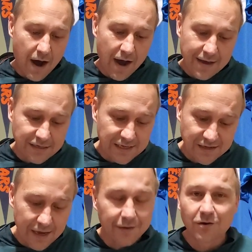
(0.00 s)
I
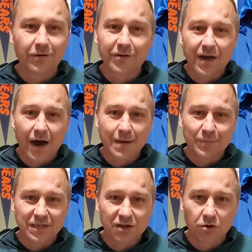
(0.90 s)
just can't get over the hype
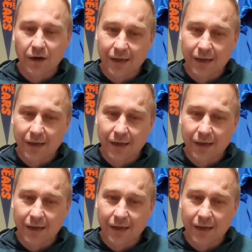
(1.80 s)
of Tua.